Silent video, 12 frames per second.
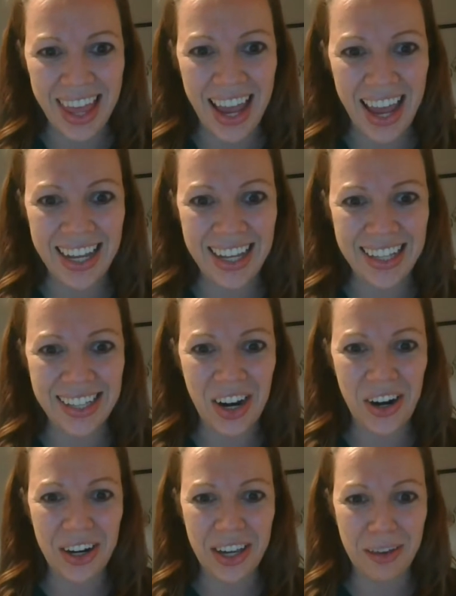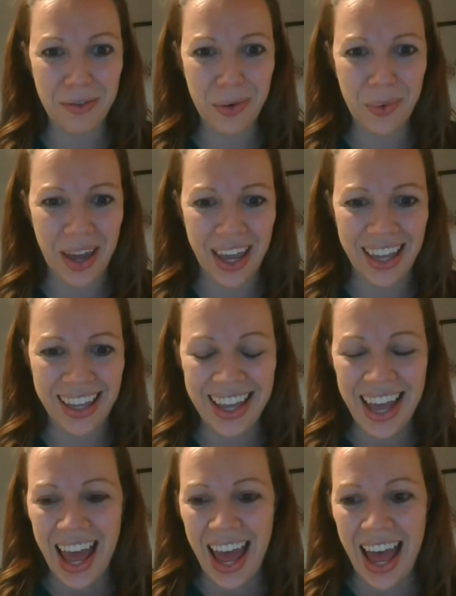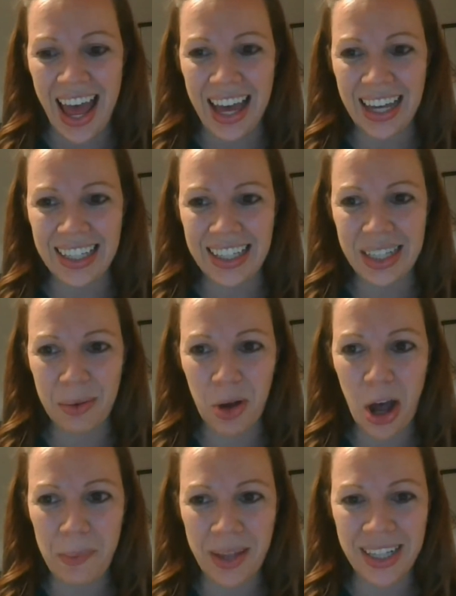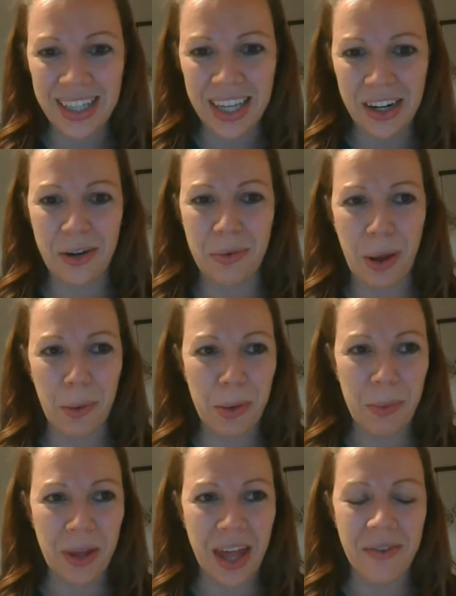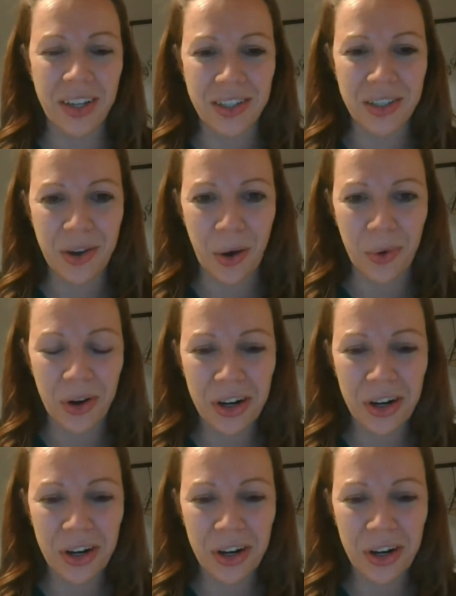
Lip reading: that is our giveaway. I see some comments here about people having to go